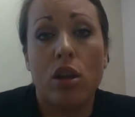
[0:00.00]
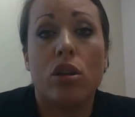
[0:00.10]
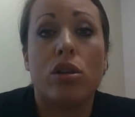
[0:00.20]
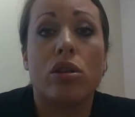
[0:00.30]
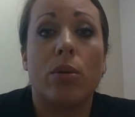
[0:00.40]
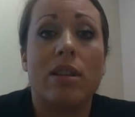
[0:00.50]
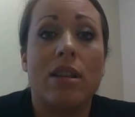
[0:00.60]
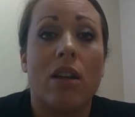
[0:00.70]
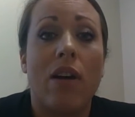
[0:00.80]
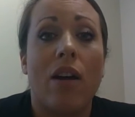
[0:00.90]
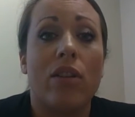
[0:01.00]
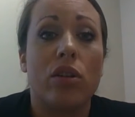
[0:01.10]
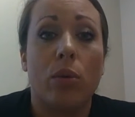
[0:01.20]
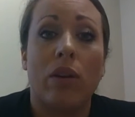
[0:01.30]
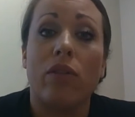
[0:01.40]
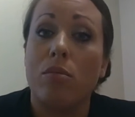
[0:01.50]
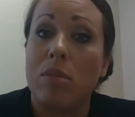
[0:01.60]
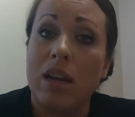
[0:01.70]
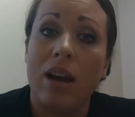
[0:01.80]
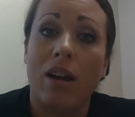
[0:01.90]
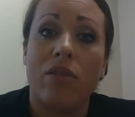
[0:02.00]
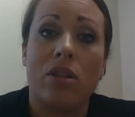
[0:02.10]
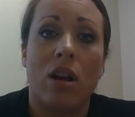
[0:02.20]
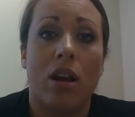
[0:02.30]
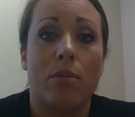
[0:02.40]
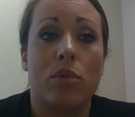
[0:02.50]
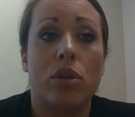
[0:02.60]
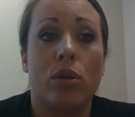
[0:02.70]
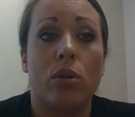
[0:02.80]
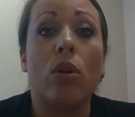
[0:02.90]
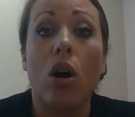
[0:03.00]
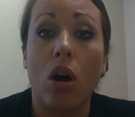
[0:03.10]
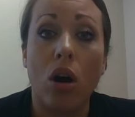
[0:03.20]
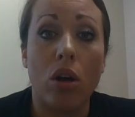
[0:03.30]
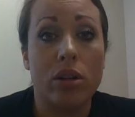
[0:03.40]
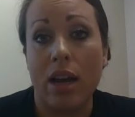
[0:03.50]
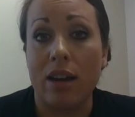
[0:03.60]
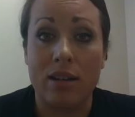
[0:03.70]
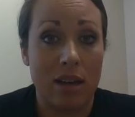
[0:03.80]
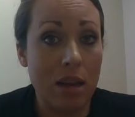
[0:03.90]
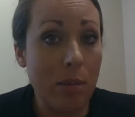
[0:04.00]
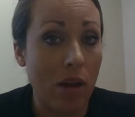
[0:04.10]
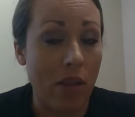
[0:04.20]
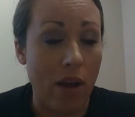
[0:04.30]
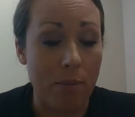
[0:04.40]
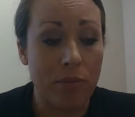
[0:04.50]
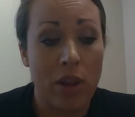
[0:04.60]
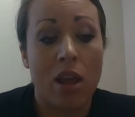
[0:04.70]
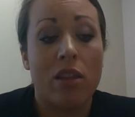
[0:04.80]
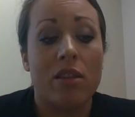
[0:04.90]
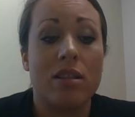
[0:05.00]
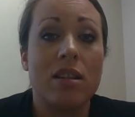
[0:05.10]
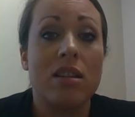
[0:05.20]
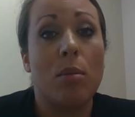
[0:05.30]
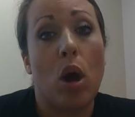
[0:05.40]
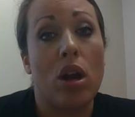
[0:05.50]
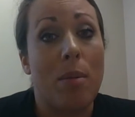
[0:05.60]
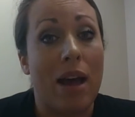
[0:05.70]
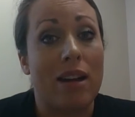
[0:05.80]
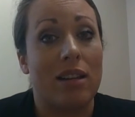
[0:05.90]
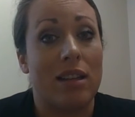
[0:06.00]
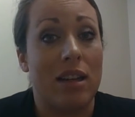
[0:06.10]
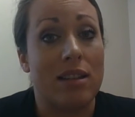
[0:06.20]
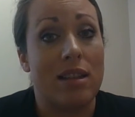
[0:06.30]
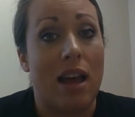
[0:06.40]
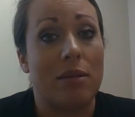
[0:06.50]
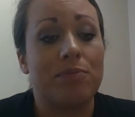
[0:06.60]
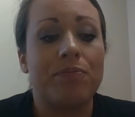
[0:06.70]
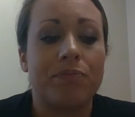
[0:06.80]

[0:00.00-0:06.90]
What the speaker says: So instead of having to wait for me to have the time to call, text, and email them, the system automatically does that.